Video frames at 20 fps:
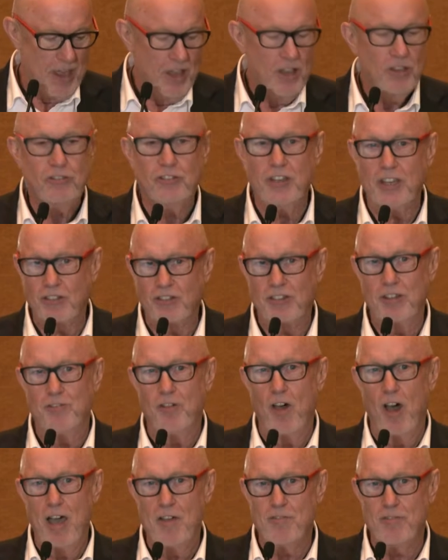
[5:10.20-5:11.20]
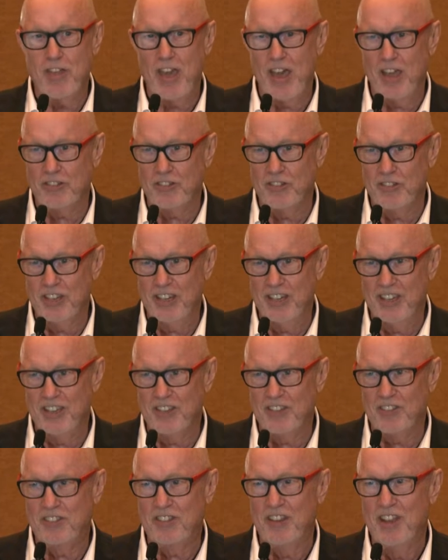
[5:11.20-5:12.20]
65,000
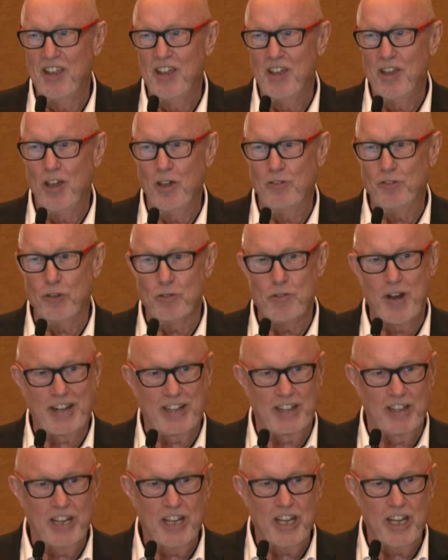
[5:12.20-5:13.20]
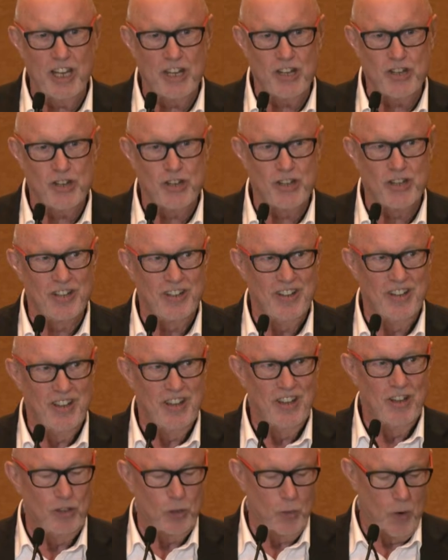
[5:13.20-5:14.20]
years of direct lineage
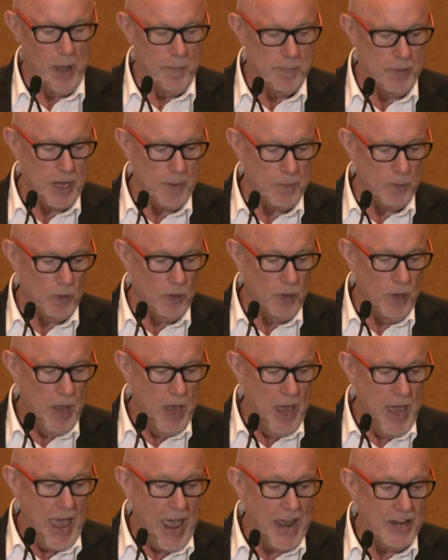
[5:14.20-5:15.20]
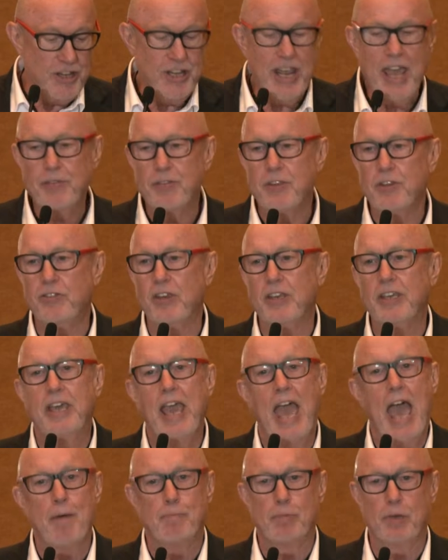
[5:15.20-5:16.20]
to our people, and yet there's a
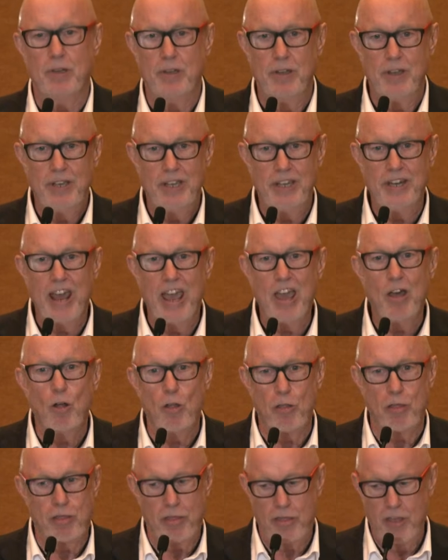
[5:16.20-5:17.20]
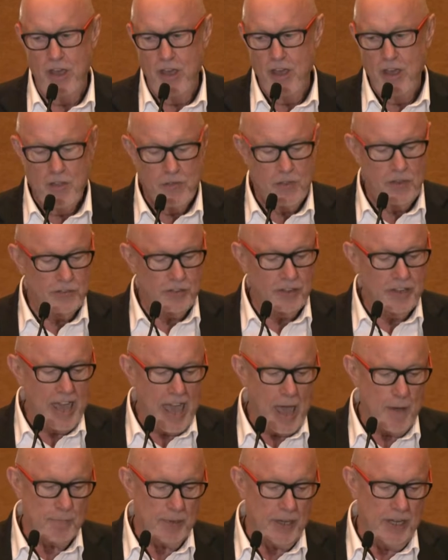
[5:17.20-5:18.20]
gap in health. There's a
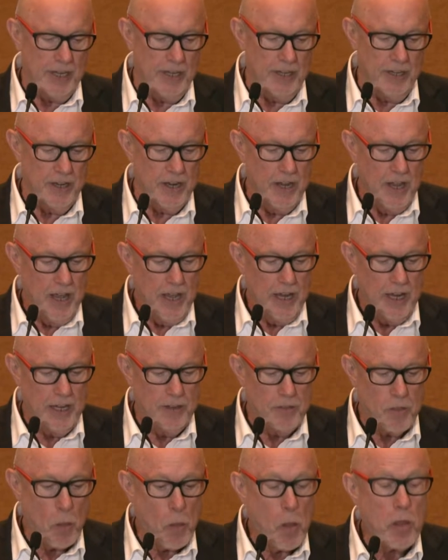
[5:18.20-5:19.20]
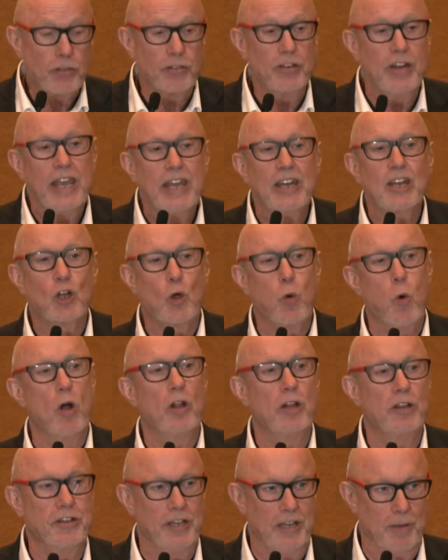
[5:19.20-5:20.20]
gap there's an
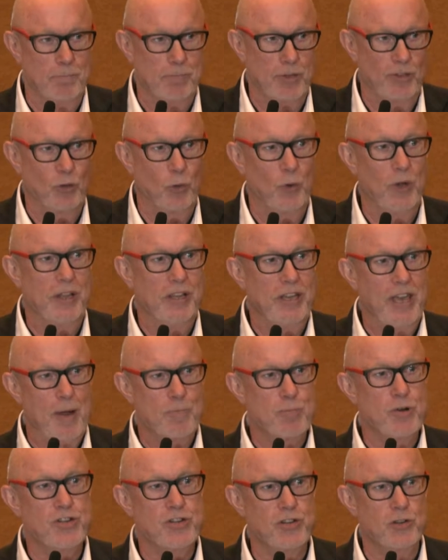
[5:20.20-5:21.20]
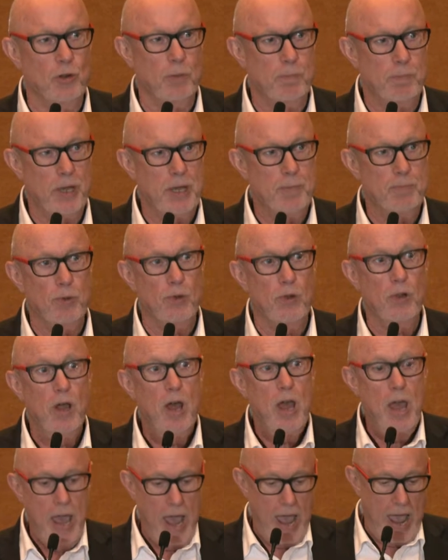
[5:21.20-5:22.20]
inequality between the Aboriginal people
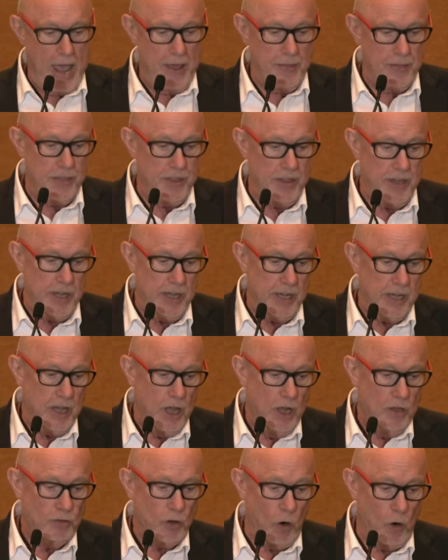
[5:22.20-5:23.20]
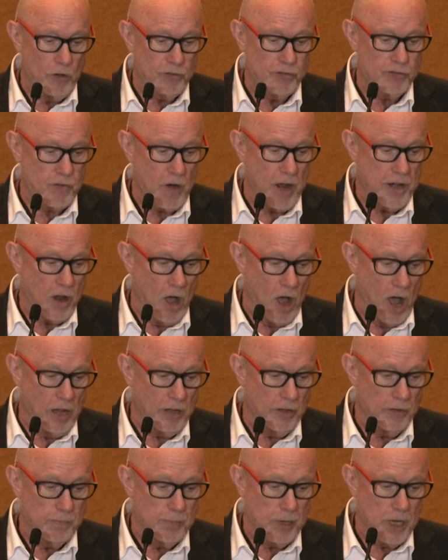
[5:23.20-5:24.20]
and the Torres Strait
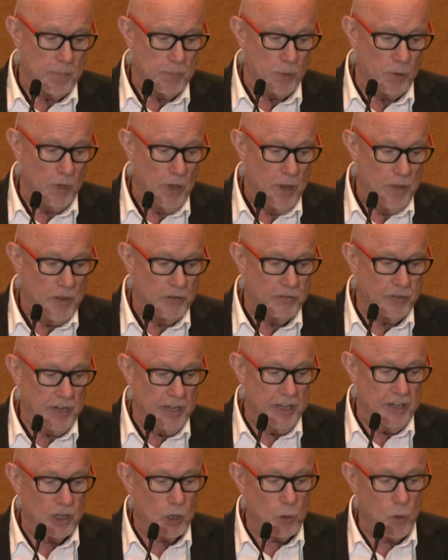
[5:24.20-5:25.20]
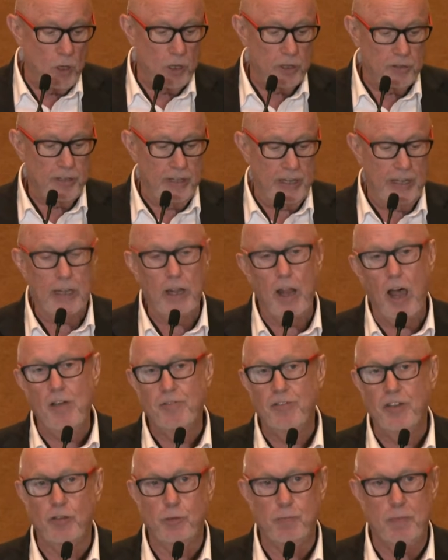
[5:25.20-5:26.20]
Island people. There's an inequality in
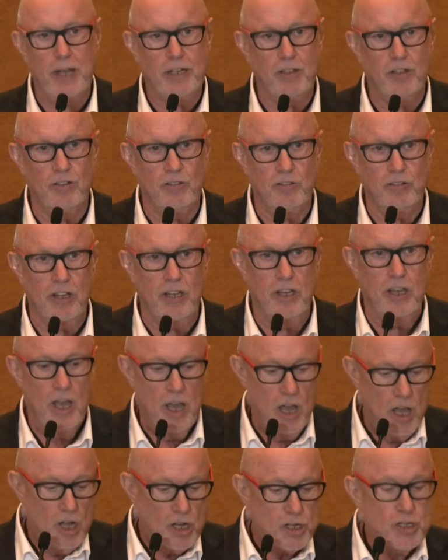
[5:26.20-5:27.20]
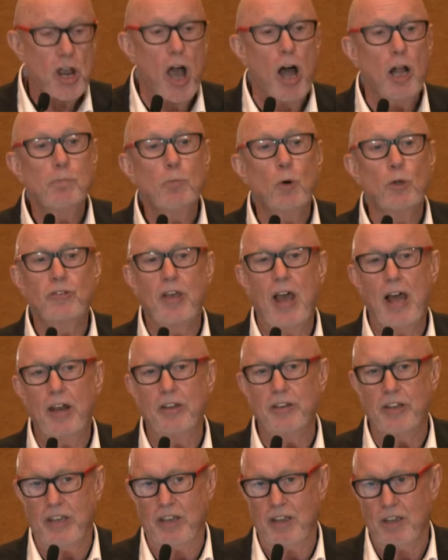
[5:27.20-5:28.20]
life expectancy, child
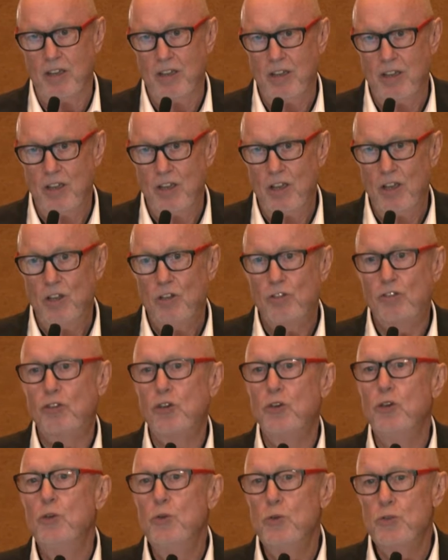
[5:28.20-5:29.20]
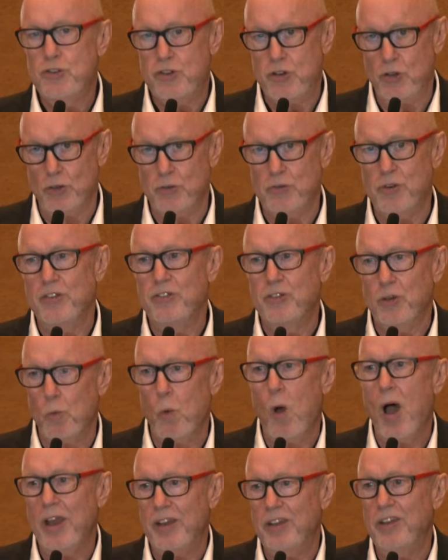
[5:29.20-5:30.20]
mortality. 2 children to
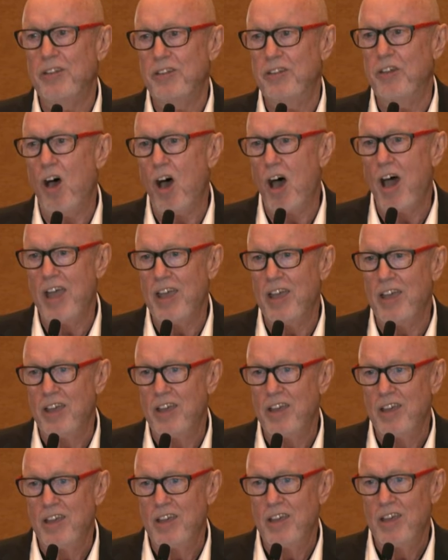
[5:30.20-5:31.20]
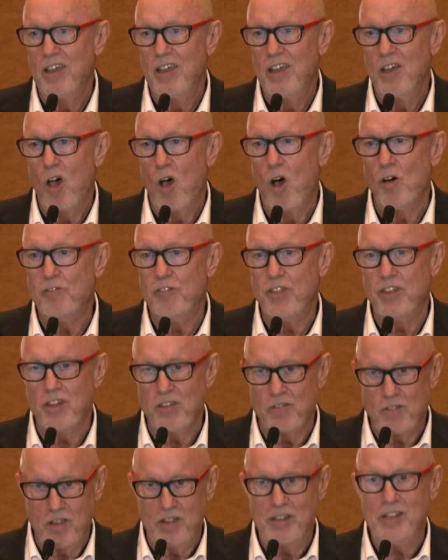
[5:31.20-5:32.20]
1 die of the